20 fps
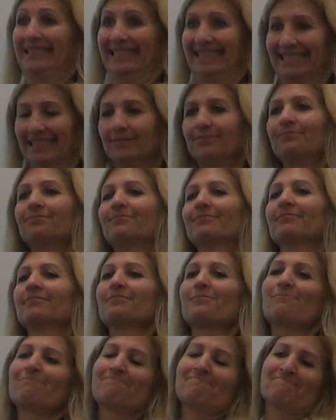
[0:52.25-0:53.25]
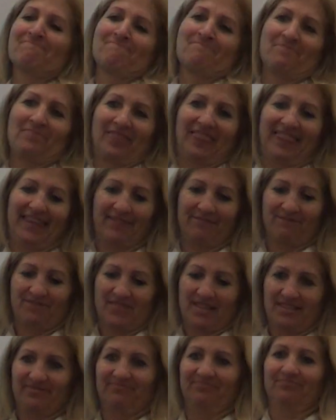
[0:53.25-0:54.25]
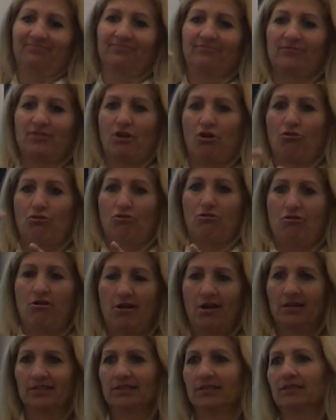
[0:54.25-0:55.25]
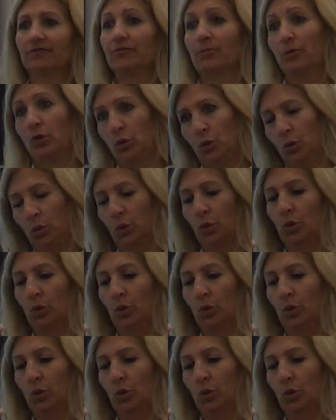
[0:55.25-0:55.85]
in the vestibule. The doorbell flashes green.